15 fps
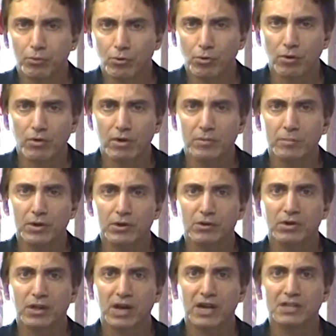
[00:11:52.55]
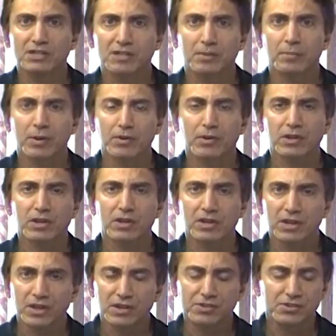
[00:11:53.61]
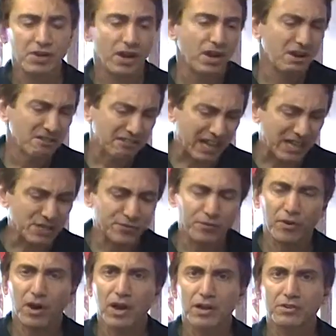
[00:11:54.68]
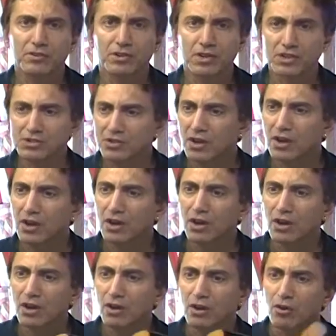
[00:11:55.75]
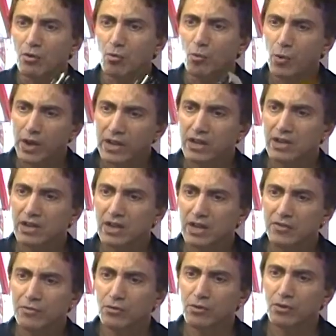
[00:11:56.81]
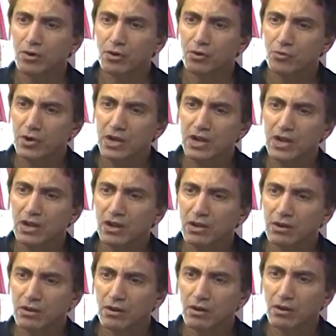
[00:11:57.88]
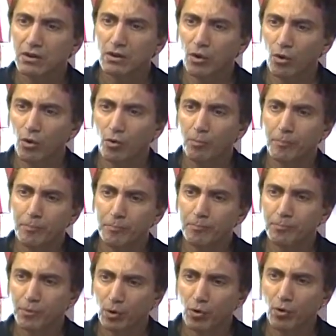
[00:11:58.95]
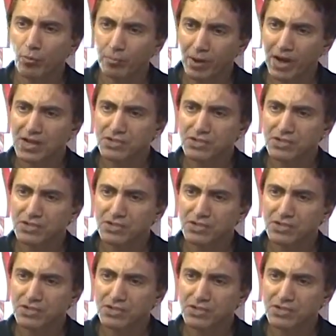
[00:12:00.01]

poor, and middle class American kids, that's fine to these wicked, evil, greedy old, old